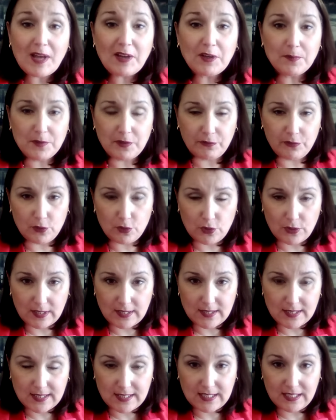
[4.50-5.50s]
Welcome to Food
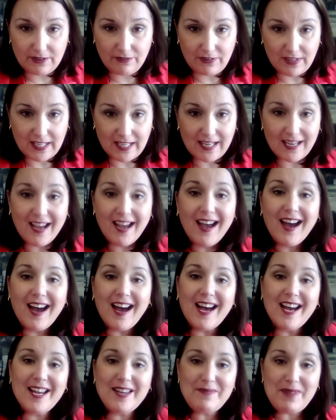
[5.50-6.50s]
Trends TV.
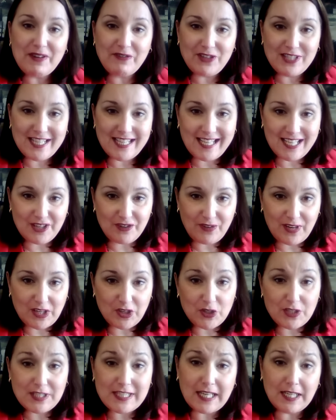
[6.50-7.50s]
I'm Everyday
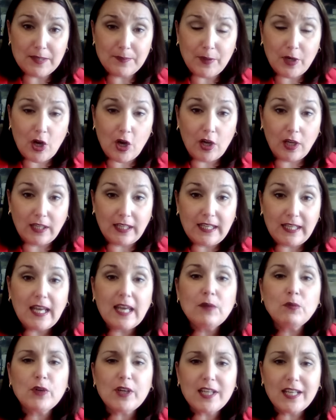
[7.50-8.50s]
Innovator Dana McCauley,
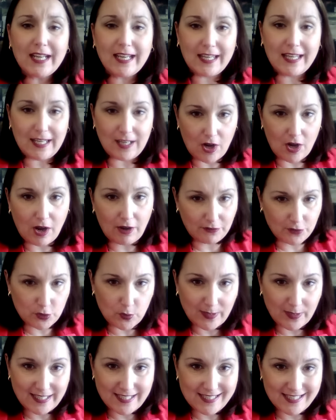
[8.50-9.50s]
and we're going to kick off
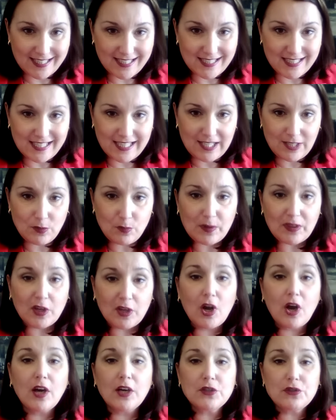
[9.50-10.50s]
2016 with a
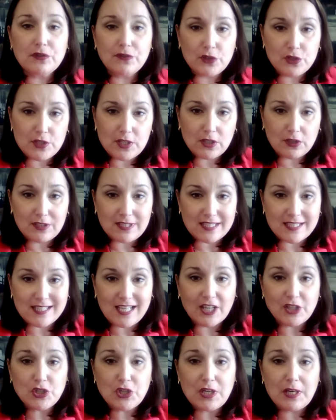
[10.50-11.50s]
controversial
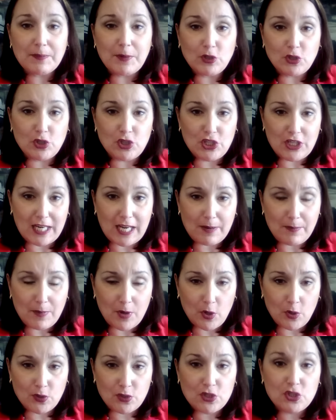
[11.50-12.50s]
discussion about
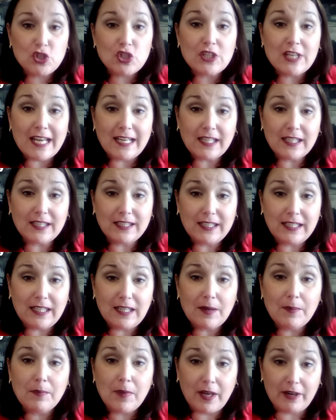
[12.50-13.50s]
GMOs, genetically
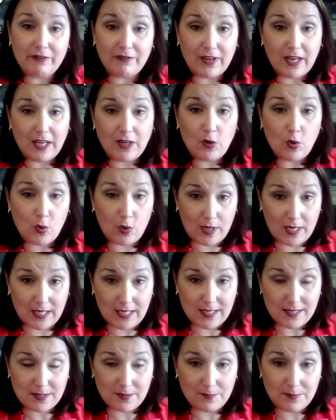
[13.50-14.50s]
modified
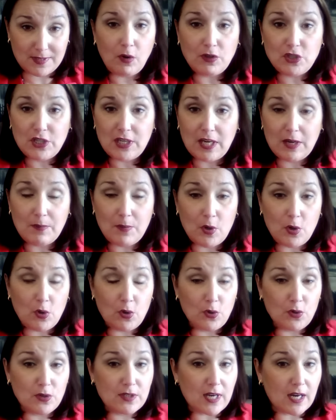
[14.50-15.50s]
organisms.
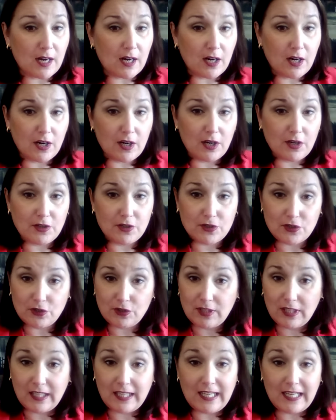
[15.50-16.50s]
GMOs are
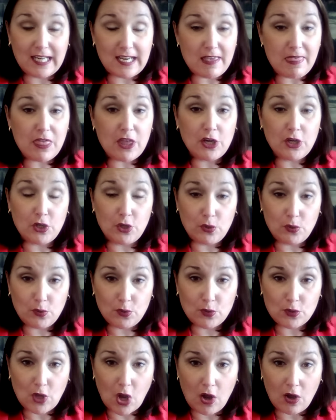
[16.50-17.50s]
certainly in the
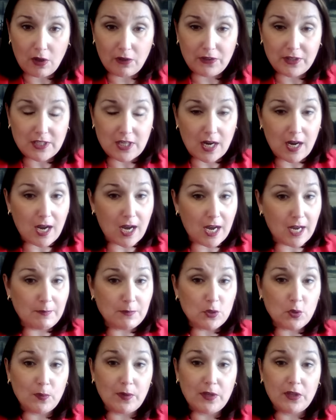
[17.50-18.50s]
news all the time,
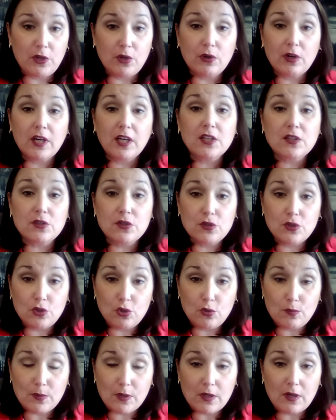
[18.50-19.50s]
so whether you're a
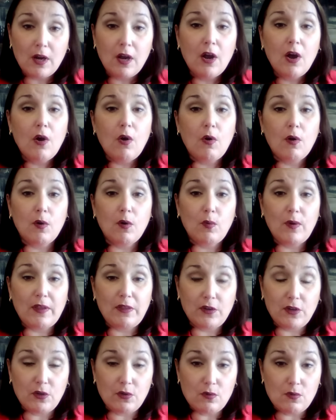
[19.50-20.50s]
consumer or whether
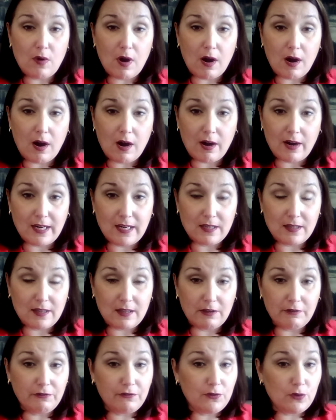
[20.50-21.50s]
you are in
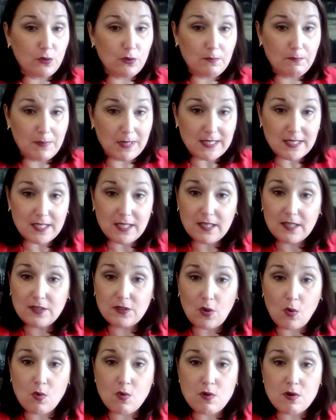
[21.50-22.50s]
the food business
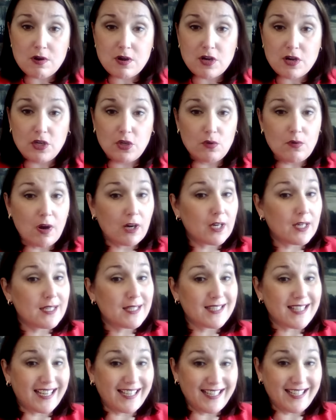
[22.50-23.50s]
or you are a
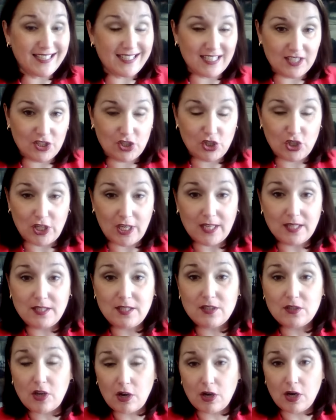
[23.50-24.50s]
scientist,
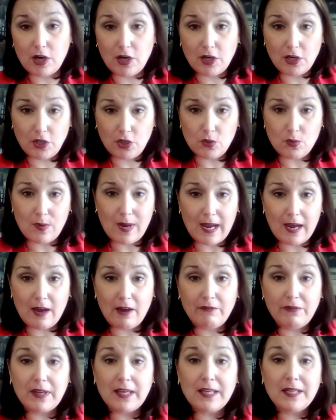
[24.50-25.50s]
chances are you
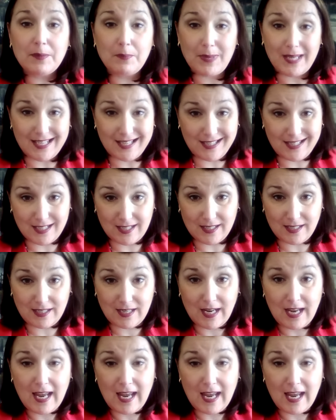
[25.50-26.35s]
have an opinion.